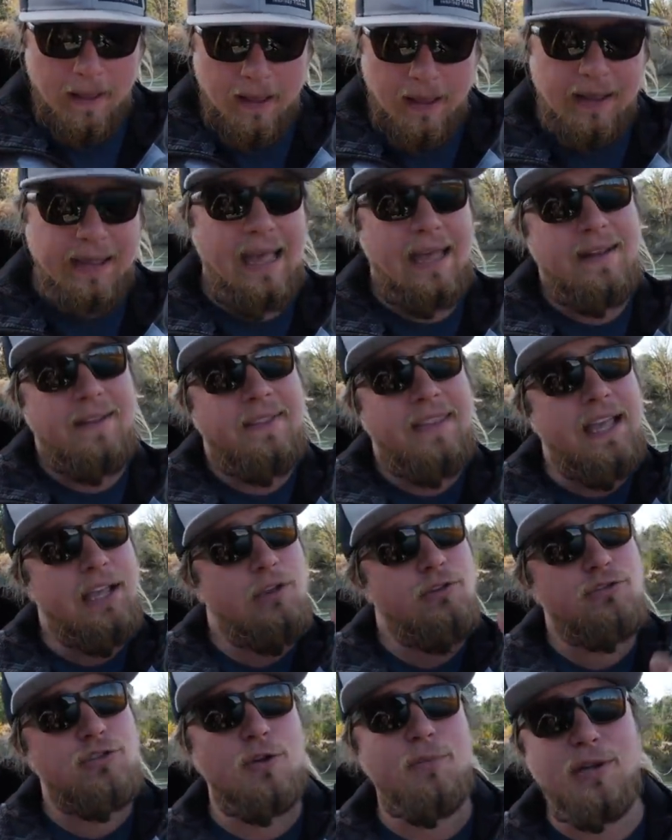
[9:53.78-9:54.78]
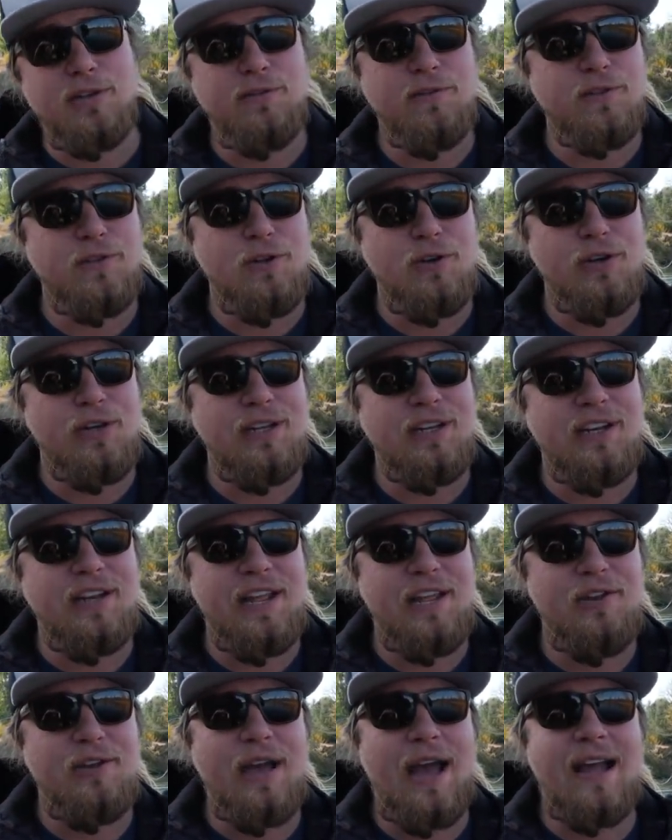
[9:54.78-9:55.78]
Again, thank you so much for tuning in
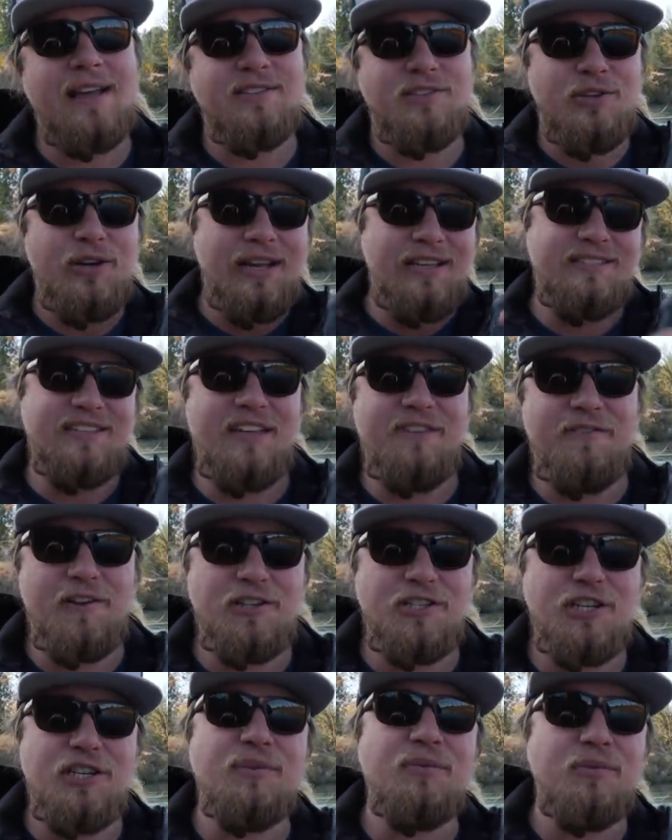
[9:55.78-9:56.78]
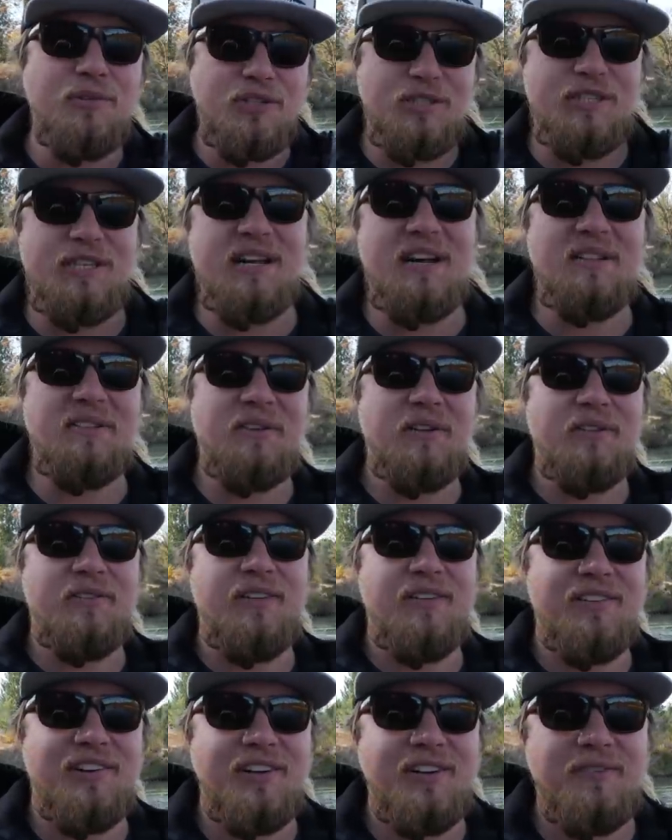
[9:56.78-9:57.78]
today, you guys. You guys stay fishy. We'll see you out there on the
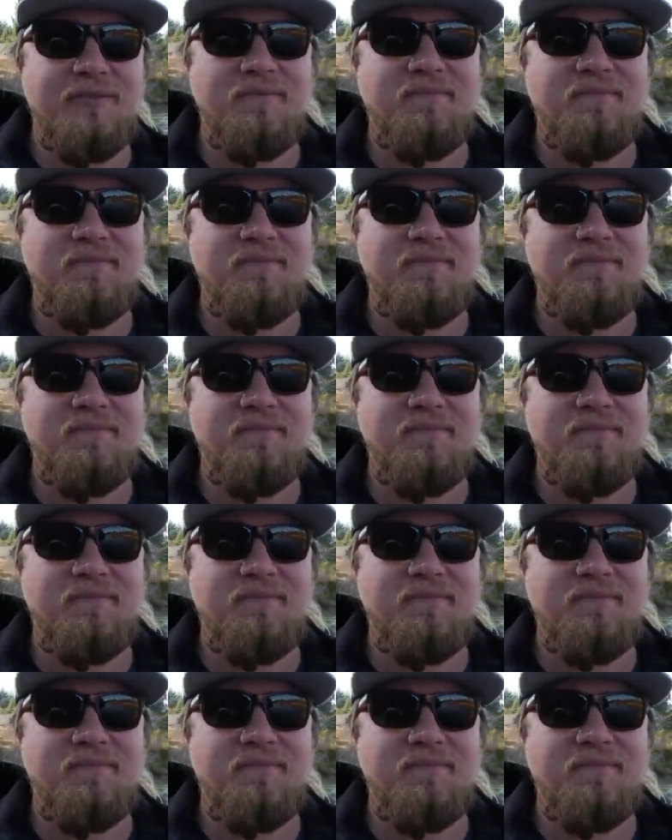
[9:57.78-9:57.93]
river.